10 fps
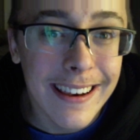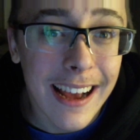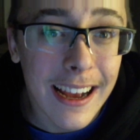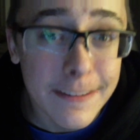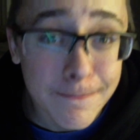
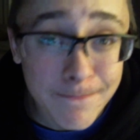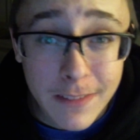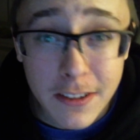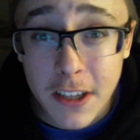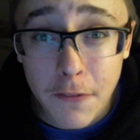
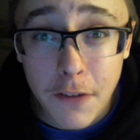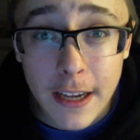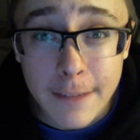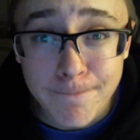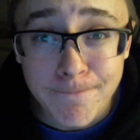we'll see you on
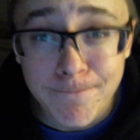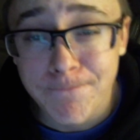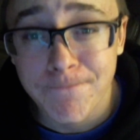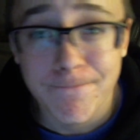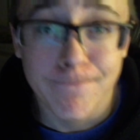Friday.
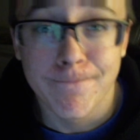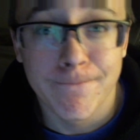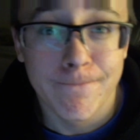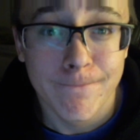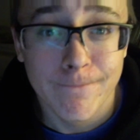
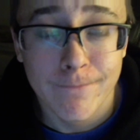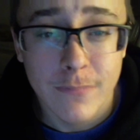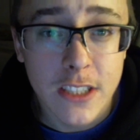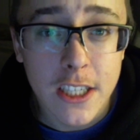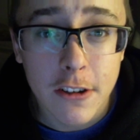
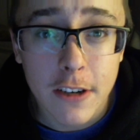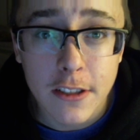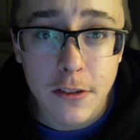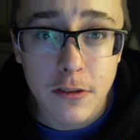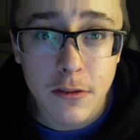6:30
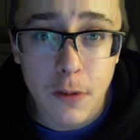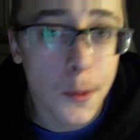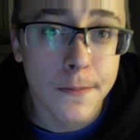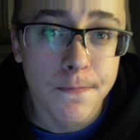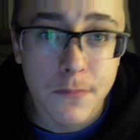is normal.